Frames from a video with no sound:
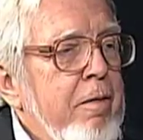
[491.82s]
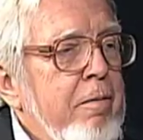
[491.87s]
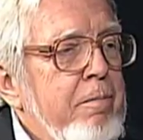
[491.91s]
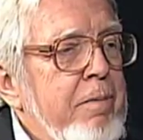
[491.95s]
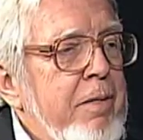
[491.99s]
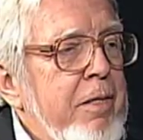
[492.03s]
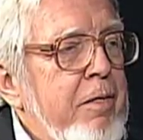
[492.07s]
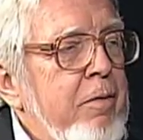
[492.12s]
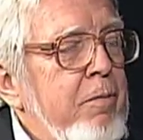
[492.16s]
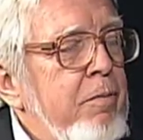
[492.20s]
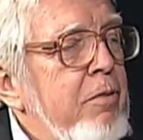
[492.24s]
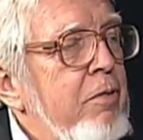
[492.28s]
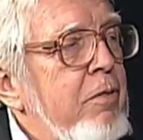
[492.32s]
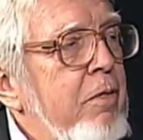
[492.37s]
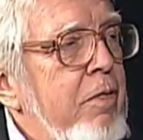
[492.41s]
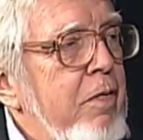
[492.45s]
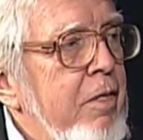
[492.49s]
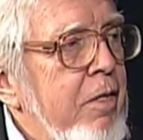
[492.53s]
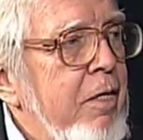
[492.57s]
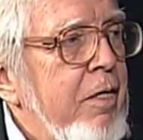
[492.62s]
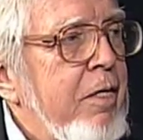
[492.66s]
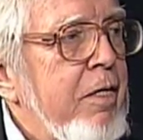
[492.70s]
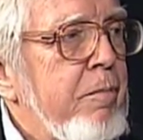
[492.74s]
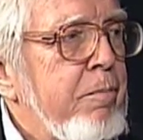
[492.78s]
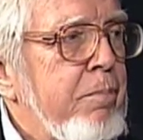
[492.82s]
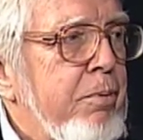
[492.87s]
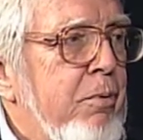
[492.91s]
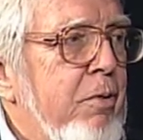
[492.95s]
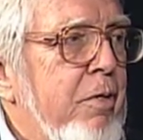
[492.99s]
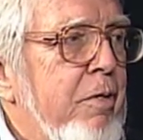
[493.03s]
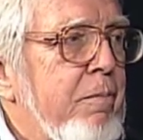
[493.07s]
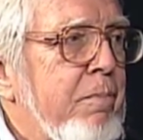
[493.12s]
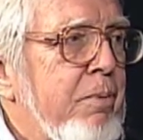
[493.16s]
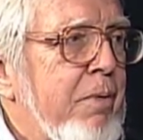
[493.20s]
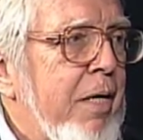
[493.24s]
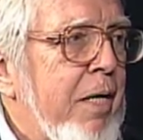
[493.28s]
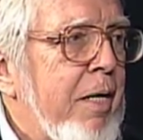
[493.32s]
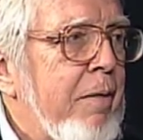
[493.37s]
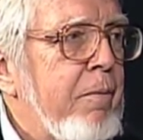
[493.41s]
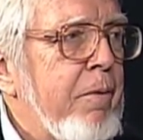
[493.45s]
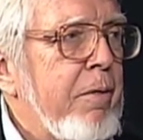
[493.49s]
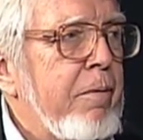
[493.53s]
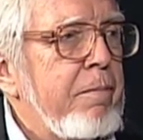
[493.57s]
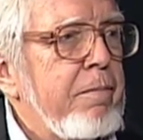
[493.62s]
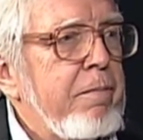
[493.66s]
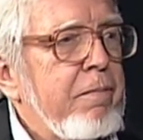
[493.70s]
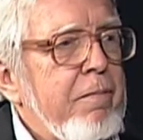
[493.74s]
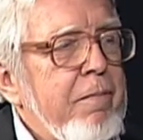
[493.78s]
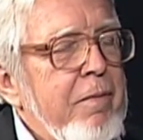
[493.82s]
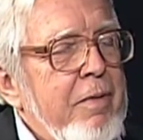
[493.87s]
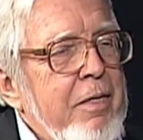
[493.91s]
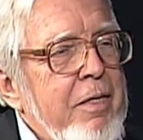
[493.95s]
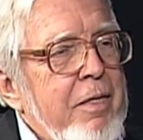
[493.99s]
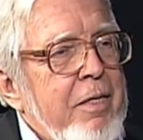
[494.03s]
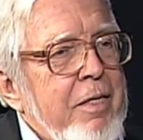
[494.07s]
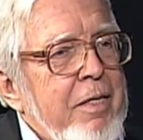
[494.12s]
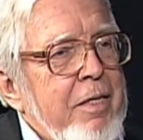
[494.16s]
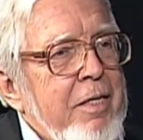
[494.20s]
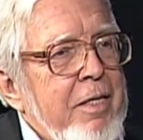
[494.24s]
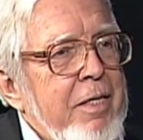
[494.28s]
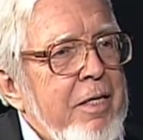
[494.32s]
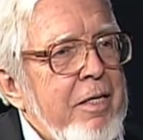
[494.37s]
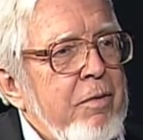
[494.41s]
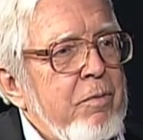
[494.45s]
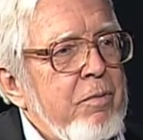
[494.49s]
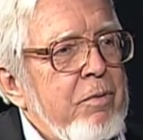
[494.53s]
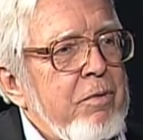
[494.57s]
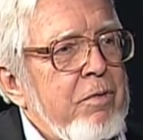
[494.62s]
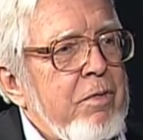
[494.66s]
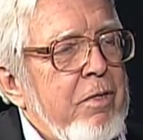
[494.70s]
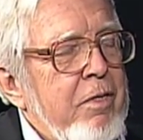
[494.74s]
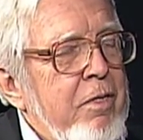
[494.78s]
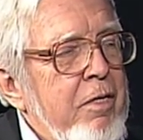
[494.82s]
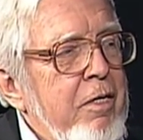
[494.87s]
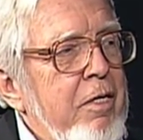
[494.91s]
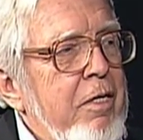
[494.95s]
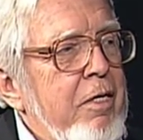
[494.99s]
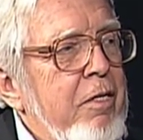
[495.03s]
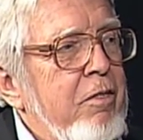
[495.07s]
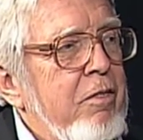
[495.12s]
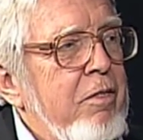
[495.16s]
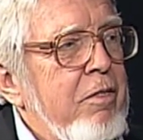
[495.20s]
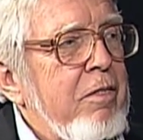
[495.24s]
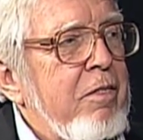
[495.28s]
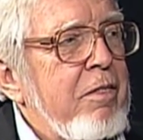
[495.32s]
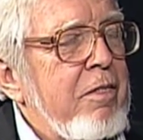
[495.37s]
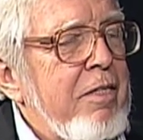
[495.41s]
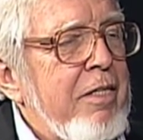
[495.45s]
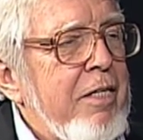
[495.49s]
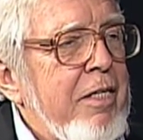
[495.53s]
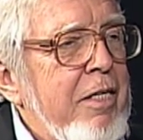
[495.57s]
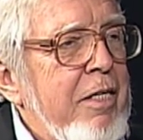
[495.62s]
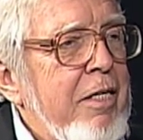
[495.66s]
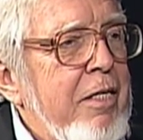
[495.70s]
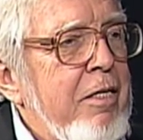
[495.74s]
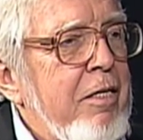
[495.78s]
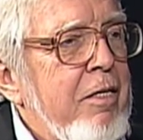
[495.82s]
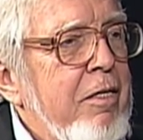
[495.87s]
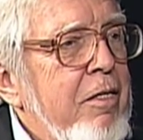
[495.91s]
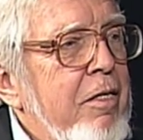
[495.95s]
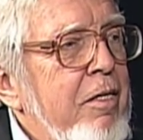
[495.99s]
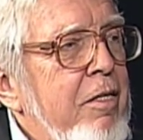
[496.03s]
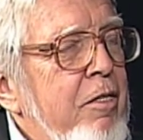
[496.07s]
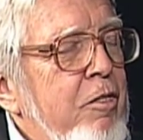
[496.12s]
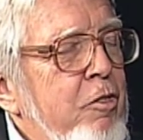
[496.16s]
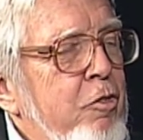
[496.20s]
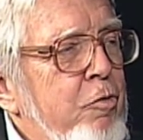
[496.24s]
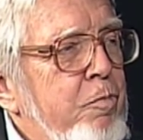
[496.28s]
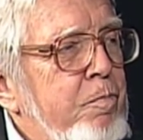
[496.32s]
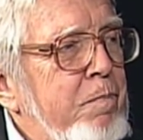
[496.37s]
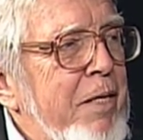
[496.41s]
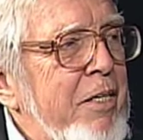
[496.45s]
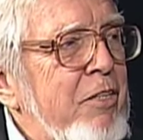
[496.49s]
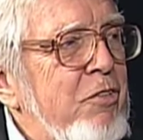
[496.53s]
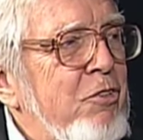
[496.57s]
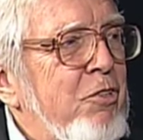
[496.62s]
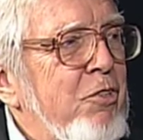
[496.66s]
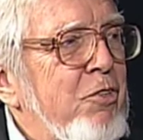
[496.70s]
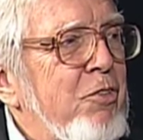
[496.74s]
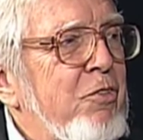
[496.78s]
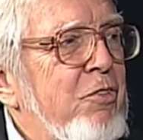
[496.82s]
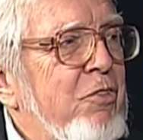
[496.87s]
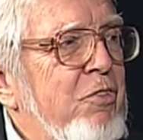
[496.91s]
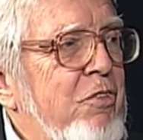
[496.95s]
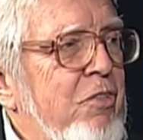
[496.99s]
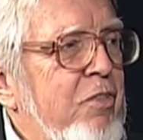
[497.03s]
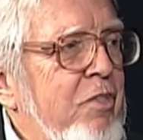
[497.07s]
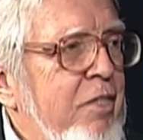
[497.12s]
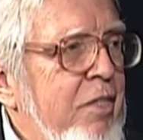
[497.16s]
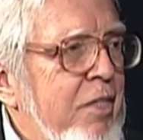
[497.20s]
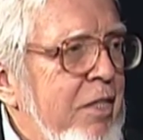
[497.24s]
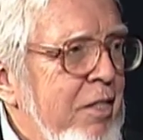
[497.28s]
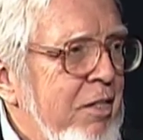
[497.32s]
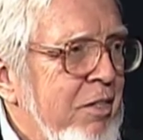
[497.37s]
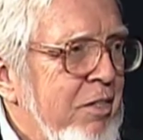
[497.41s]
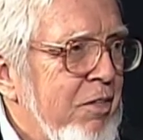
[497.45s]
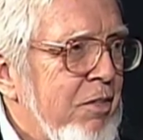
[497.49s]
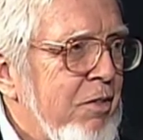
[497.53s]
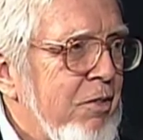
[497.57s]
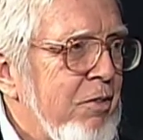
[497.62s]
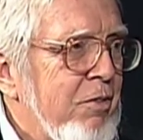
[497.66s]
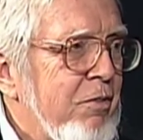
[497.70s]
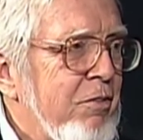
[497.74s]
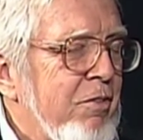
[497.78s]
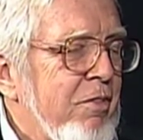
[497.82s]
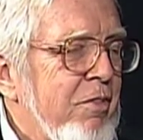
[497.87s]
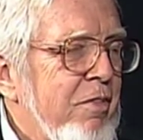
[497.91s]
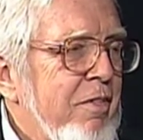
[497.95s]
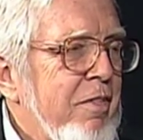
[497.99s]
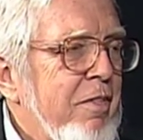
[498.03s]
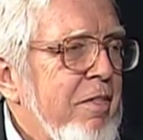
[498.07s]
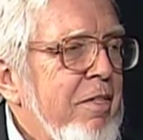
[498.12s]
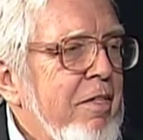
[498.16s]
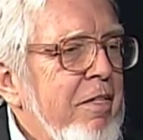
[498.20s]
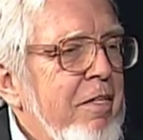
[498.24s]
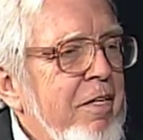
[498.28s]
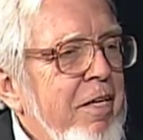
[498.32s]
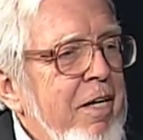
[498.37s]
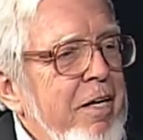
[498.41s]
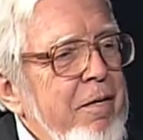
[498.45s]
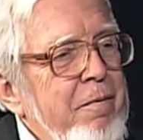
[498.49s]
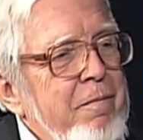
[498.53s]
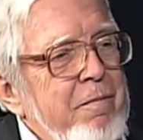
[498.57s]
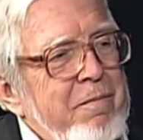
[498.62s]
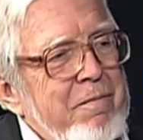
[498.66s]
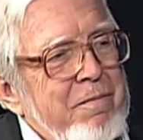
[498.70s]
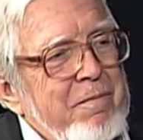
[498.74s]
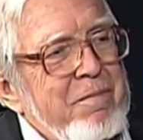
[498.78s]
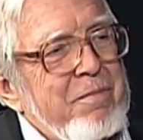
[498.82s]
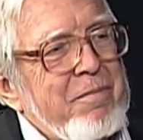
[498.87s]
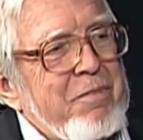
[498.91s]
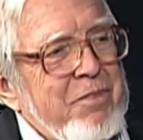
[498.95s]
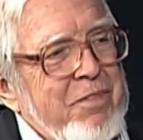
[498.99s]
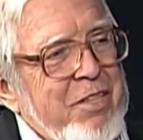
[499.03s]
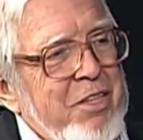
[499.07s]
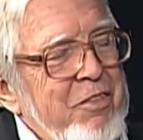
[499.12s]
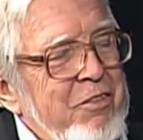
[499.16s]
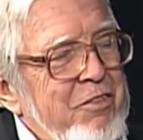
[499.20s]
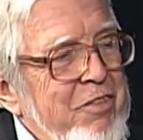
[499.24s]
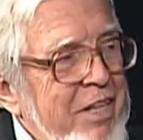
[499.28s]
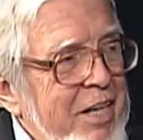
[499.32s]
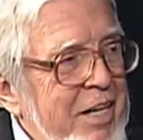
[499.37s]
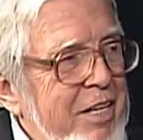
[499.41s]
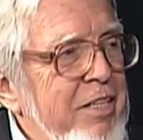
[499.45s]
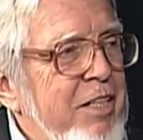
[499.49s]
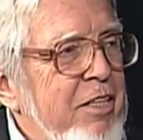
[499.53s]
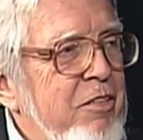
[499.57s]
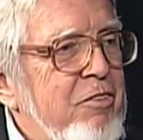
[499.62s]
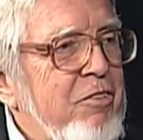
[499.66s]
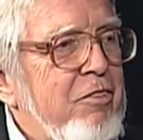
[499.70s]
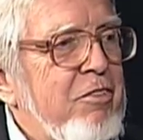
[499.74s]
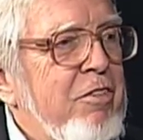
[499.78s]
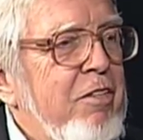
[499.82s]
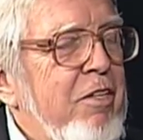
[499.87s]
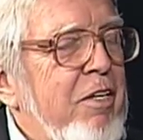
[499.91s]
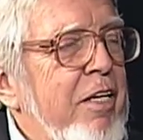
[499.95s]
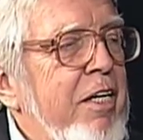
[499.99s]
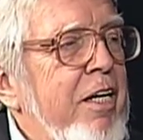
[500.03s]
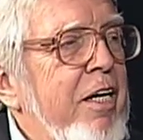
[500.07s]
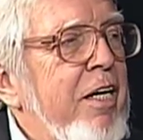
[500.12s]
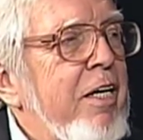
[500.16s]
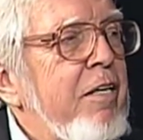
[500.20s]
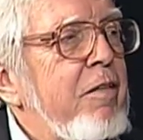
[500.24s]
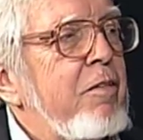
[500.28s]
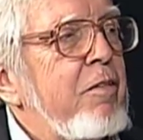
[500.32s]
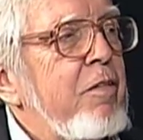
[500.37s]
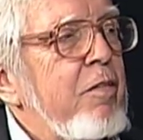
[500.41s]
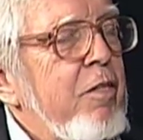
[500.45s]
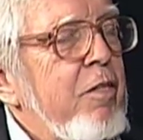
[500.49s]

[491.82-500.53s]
but it was clearly an important problem, and it was clearly going to need special skills, not skills that I necessarily had,